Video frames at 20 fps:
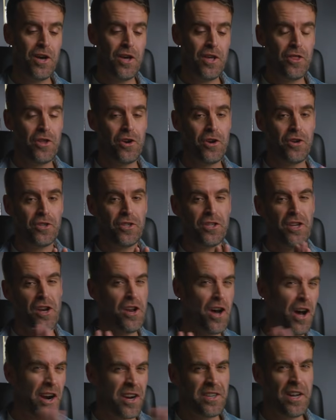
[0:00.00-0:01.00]
there's
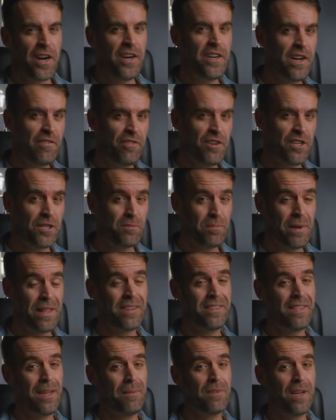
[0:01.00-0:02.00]
not a ton of difference, but at
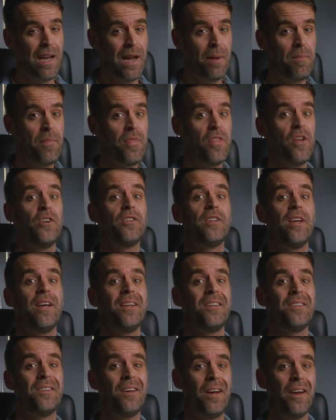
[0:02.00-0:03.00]
the same time, there's
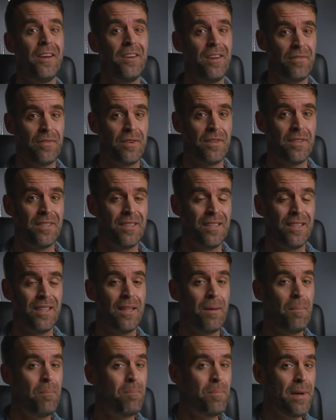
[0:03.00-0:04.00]
a ton of difference.
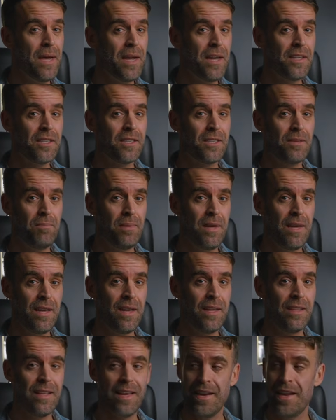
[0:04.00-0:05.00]
The biggest
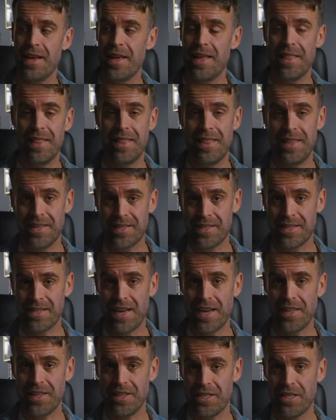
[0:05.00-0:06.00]
being that this
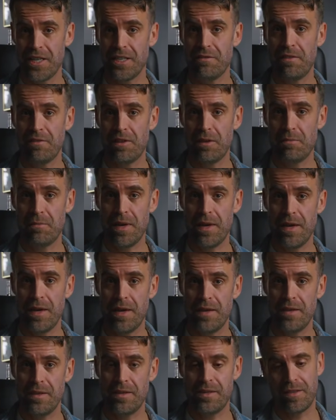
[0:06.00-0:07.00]
light, the 650B,
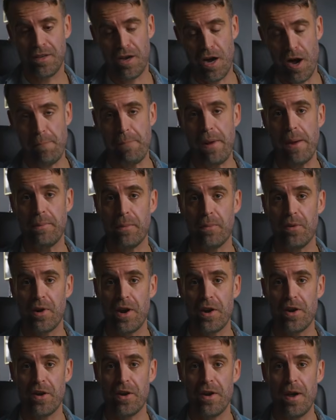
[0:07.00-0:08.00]
is on paper
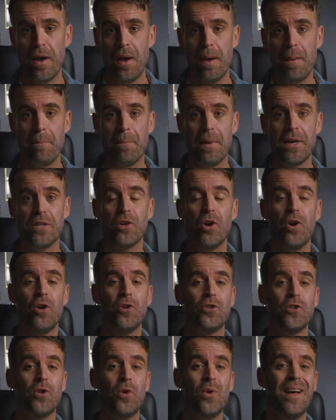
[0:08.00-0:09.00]
brighter, but it's
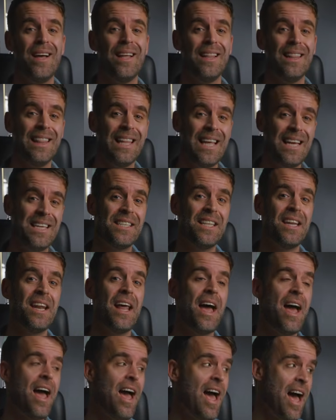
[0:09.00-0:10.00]
also less than
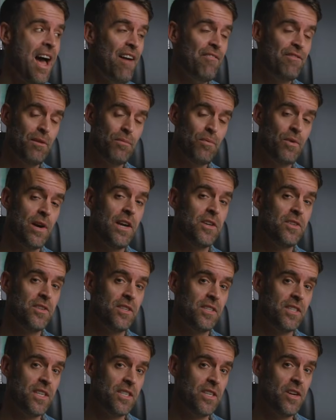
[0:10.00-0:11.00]
half the price
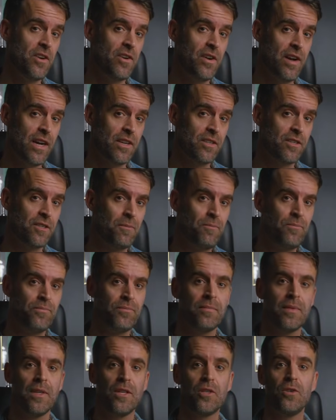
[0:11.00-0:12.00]
of the 600X.
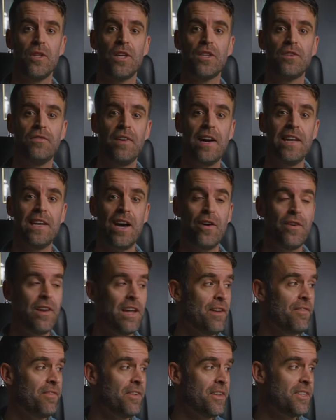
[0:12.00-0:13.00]
So let's find out
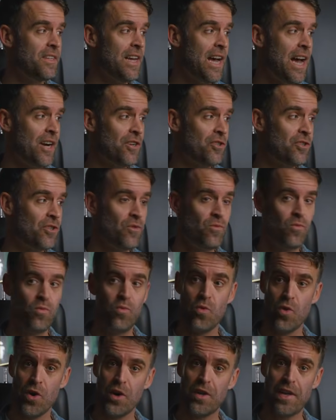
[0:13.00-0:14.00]
if it's actually
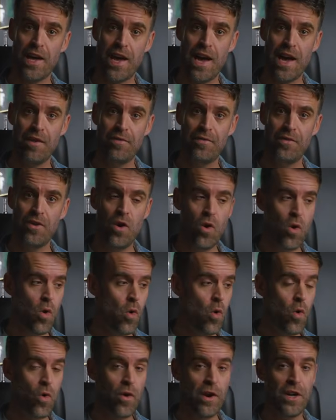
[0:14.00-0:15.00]
worth half
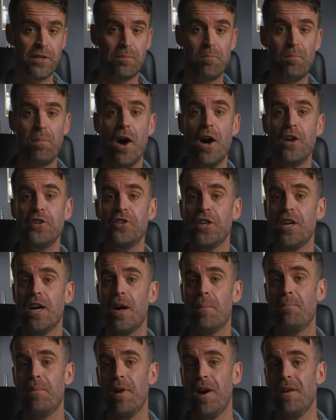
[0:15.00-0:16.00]
or it's punching
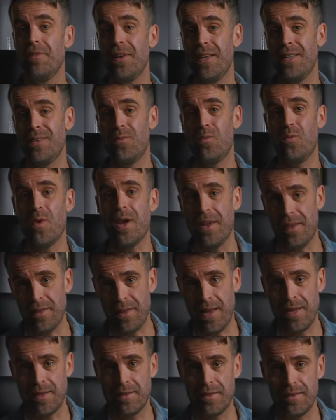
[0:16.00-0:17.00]
above its weight
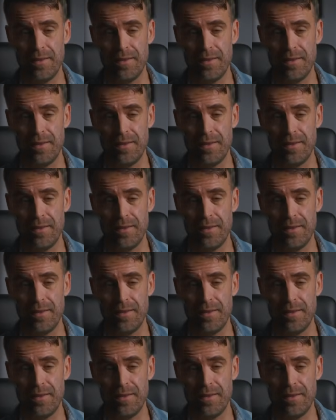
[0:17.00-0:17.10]
class.